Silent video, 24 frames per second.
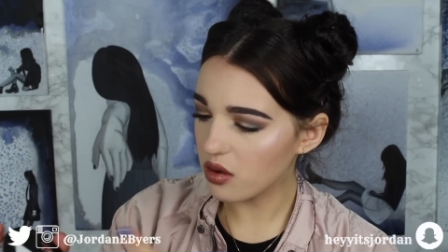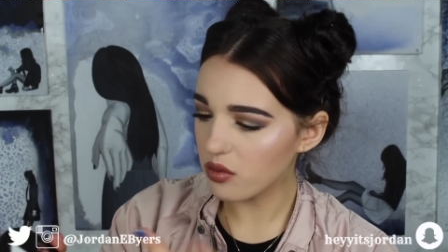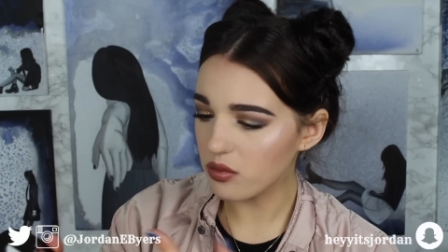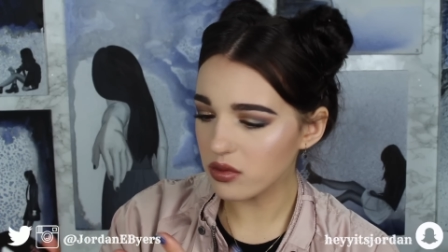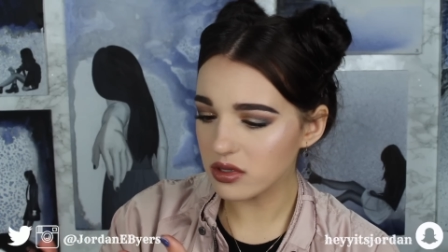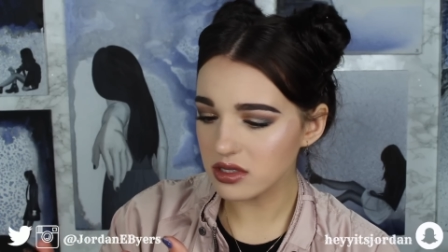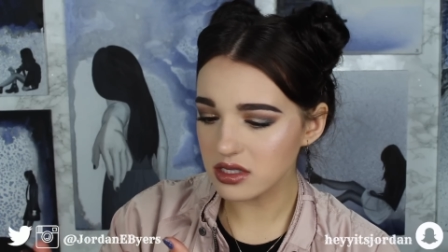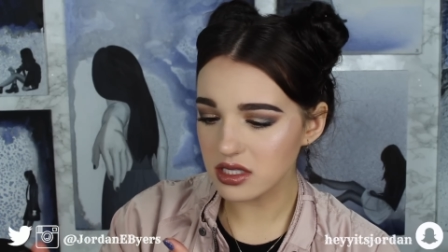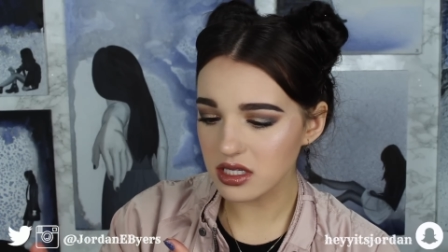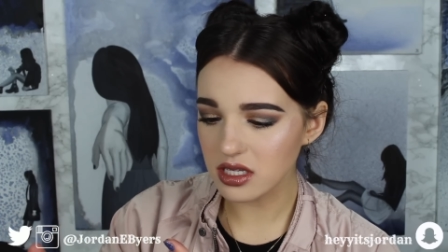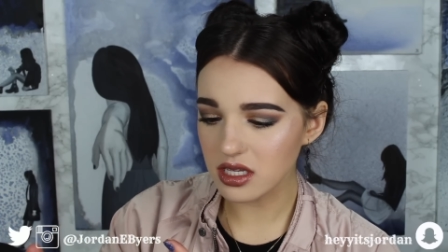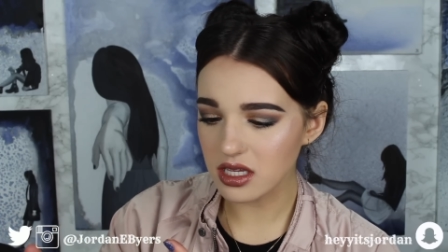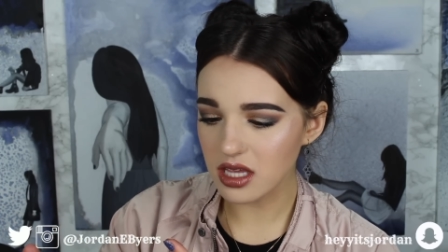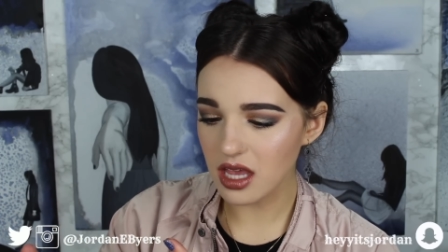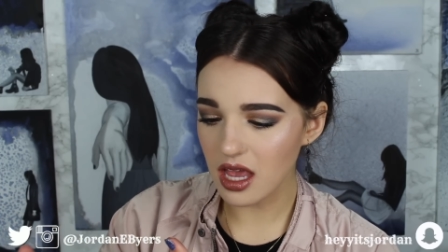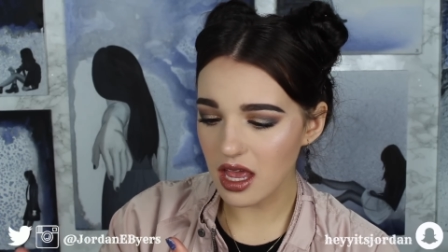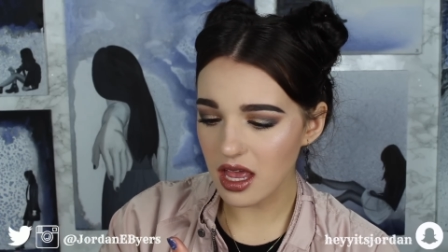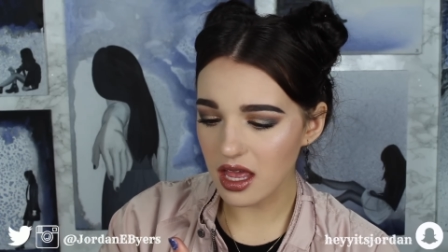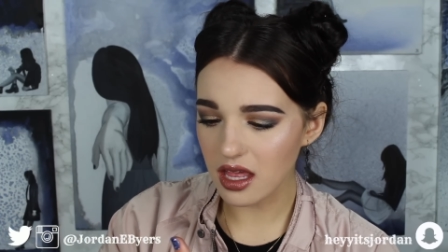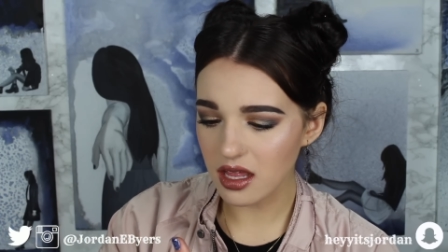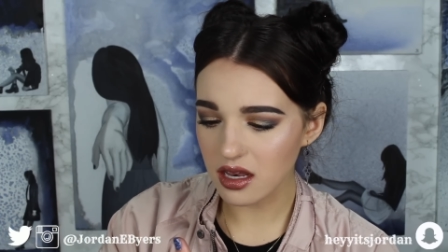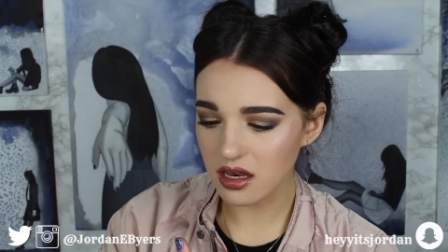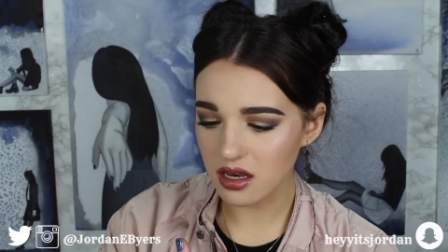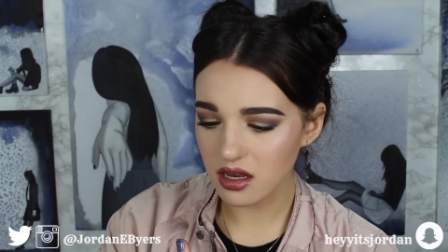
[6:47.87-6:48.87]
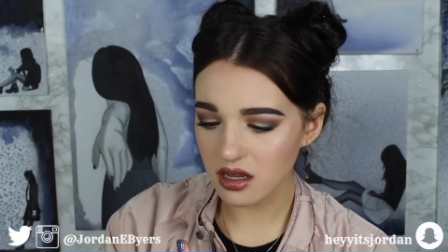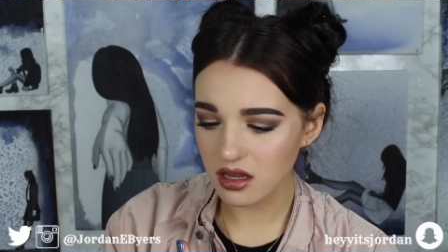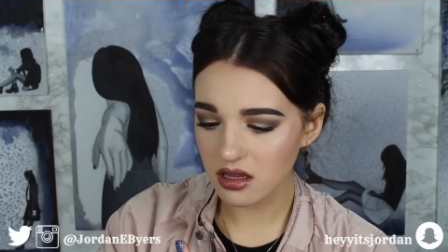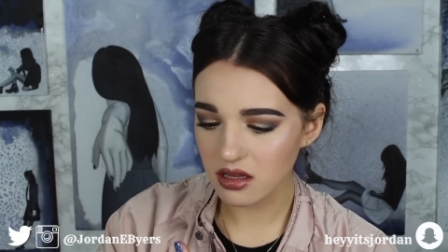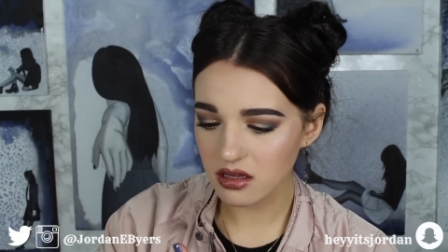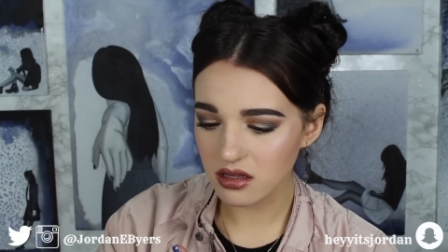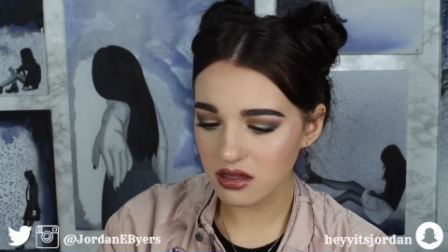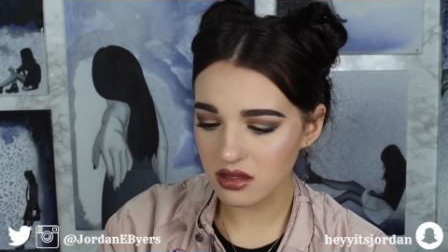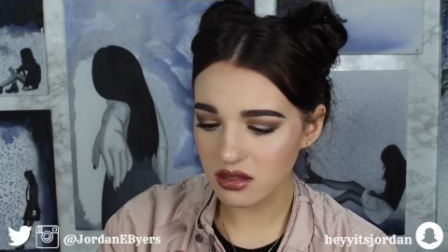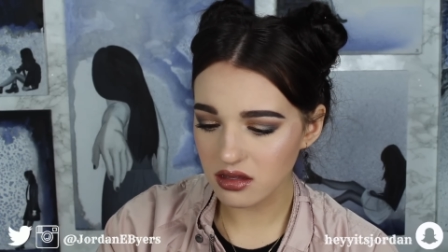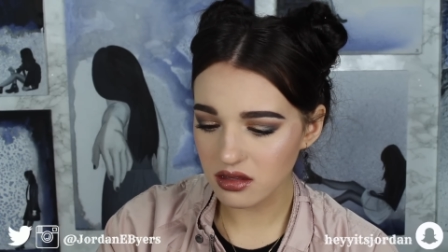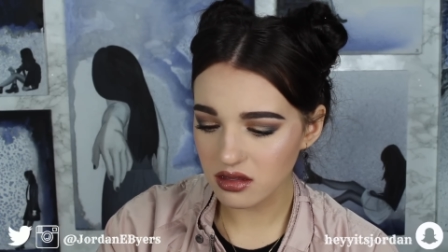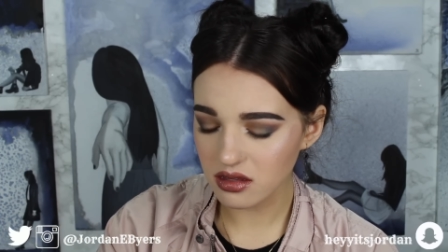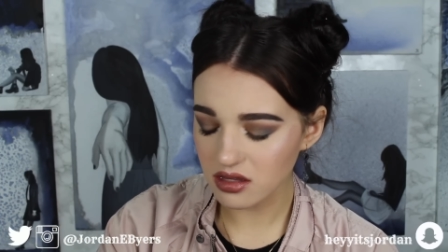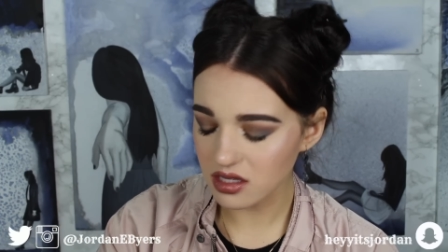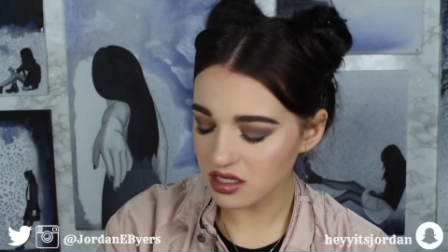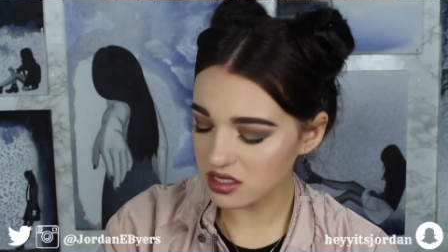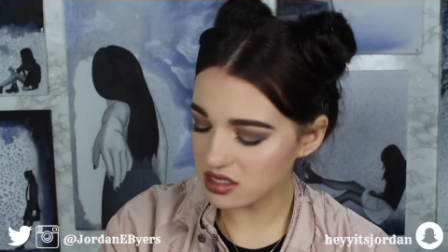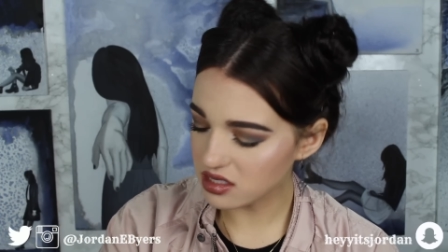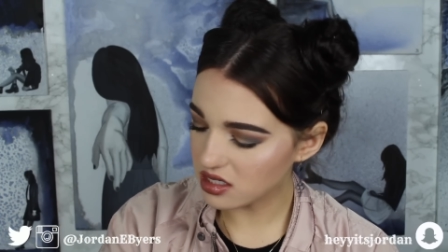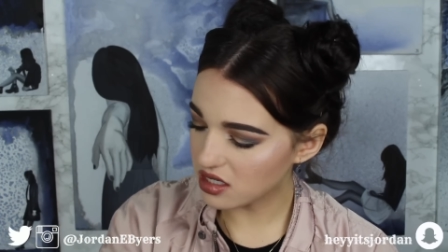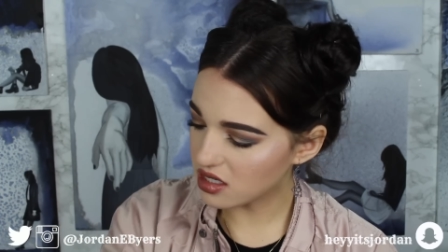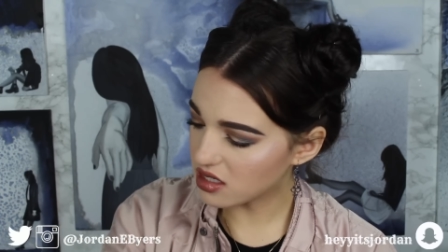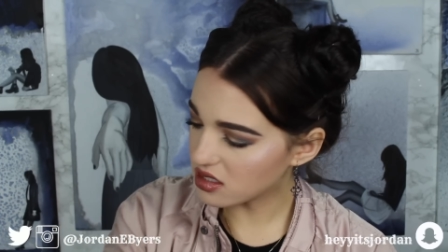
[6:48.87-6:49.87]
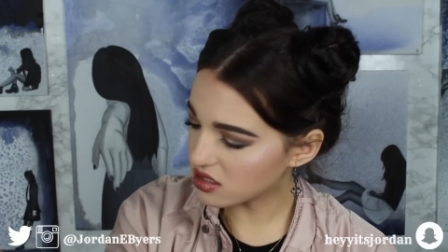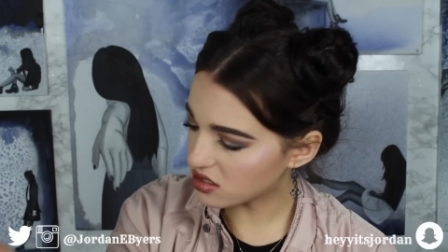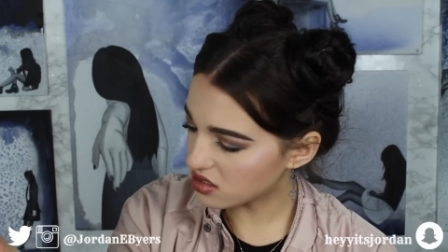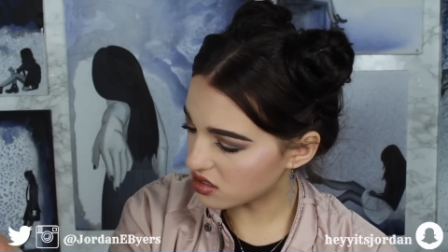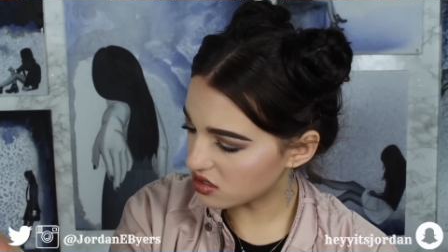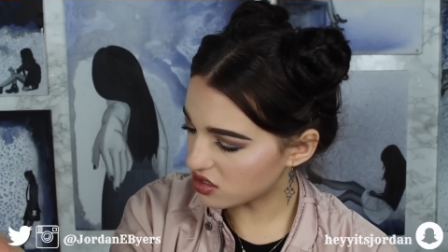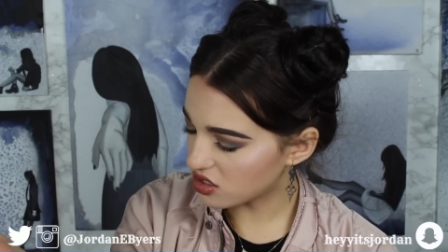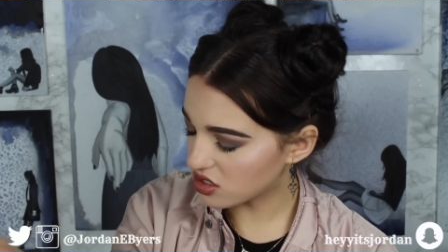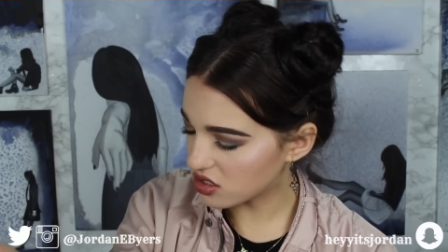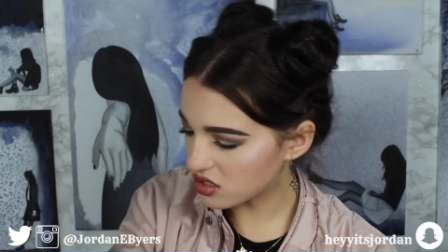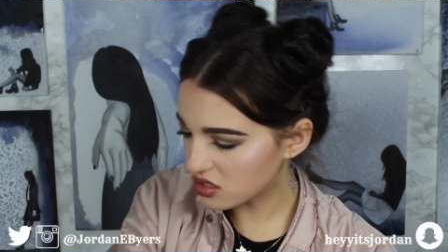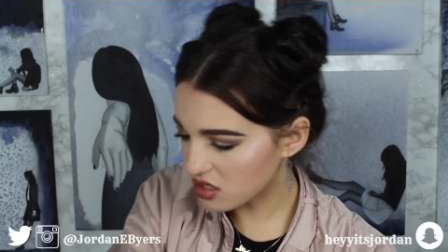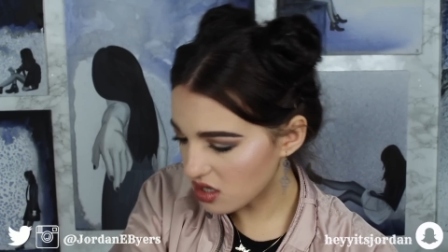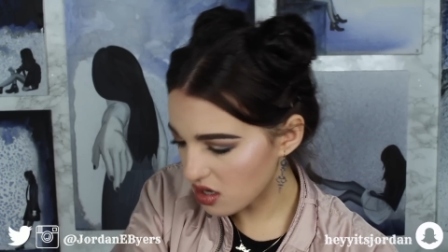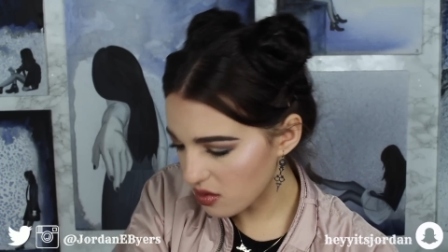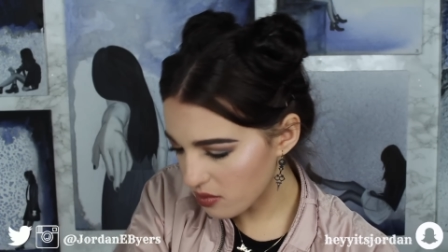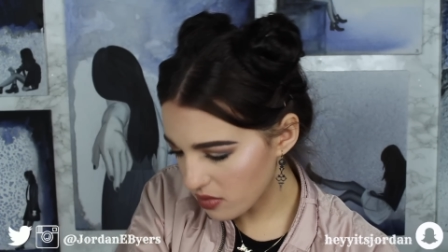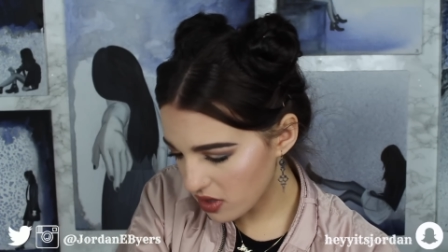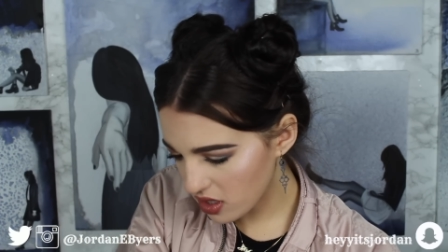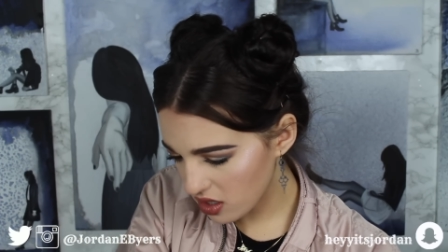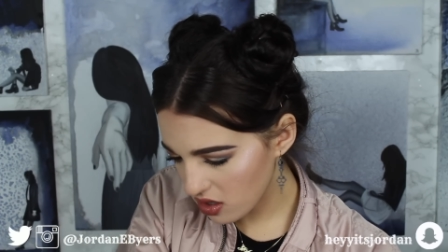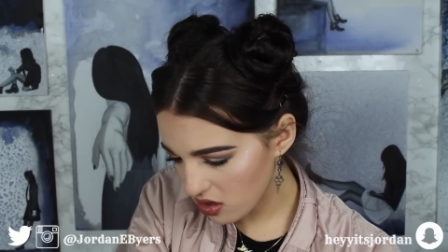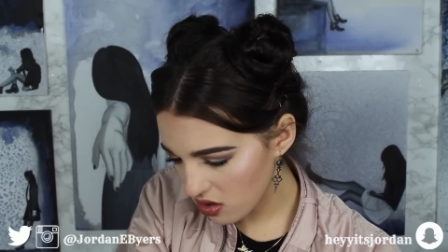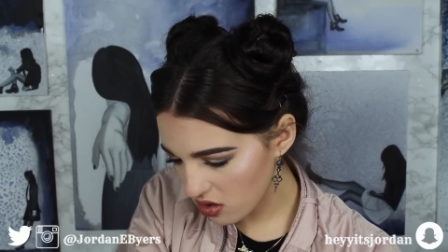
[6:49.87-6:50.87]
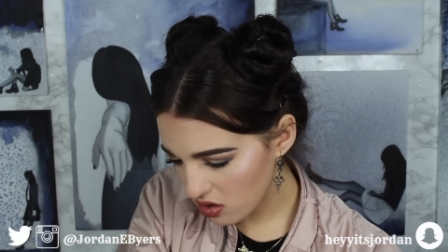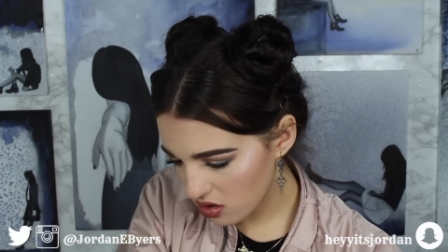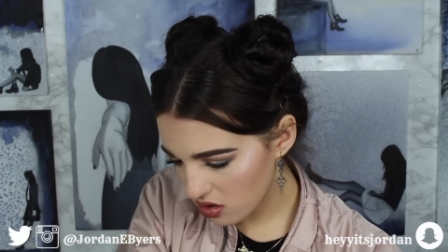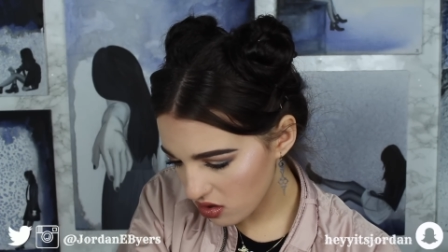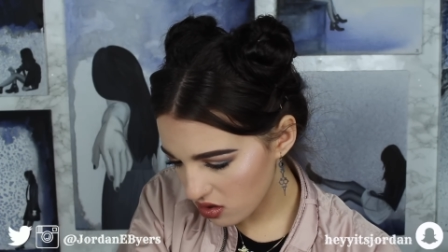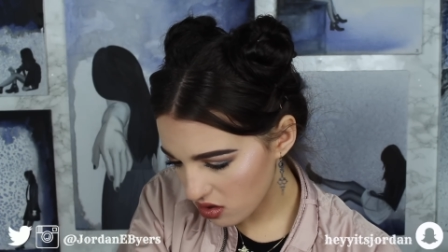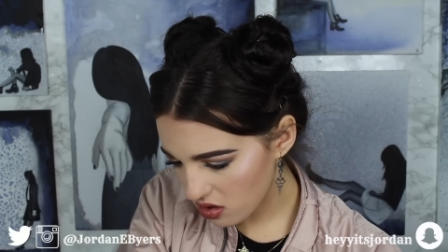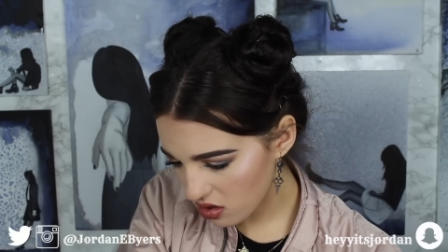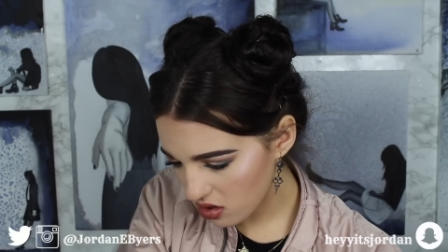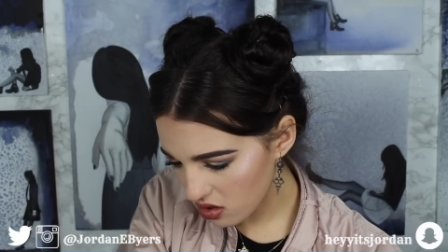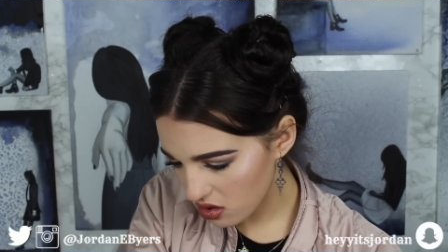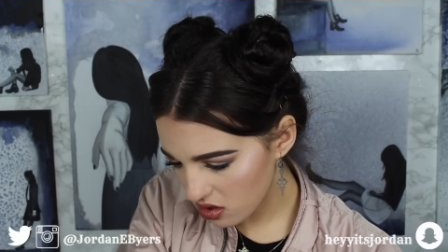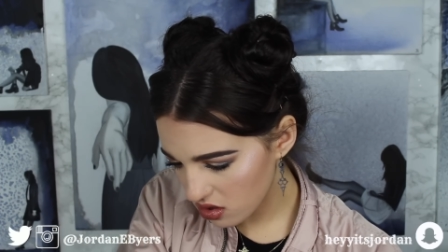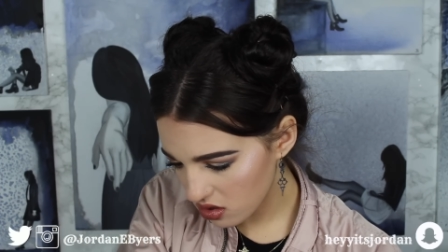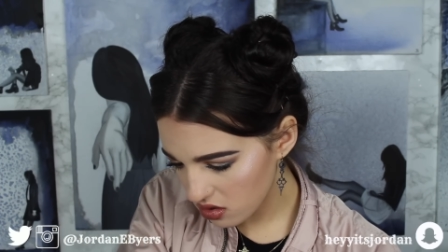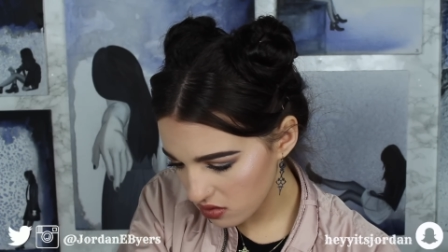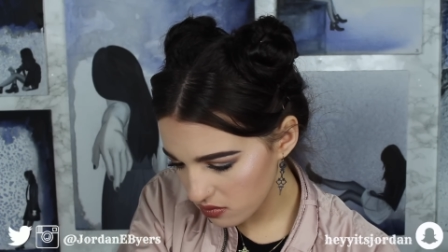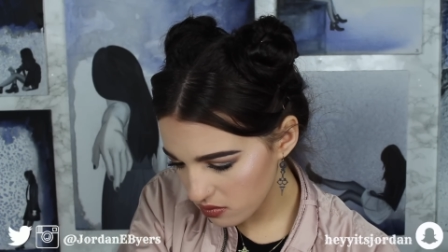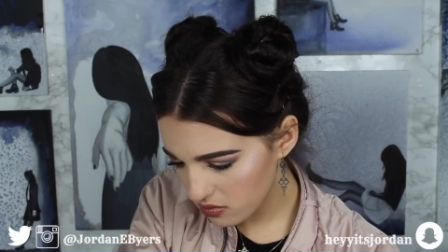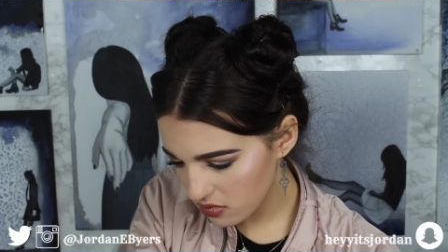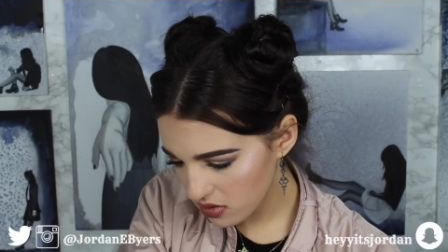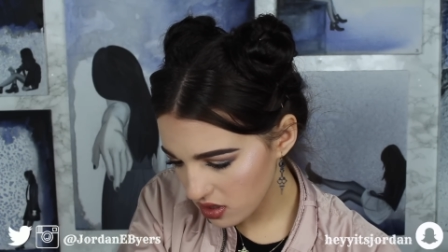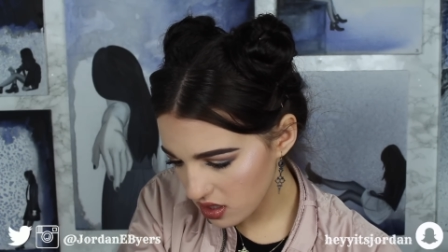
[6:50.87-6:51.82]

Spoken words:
once again, this is just on my arm,